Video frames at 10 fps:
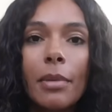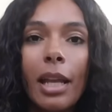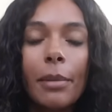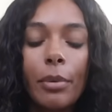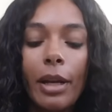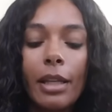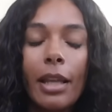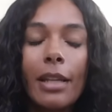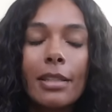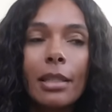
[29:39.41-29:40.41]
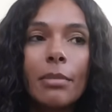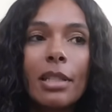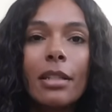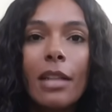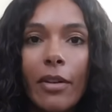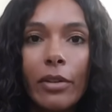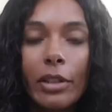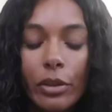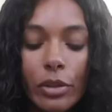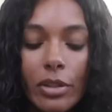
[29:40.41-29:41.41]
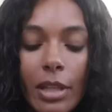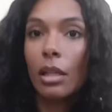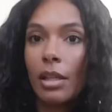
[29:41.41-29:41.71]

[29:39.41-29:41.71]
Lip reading: that I bring that I seem to never use.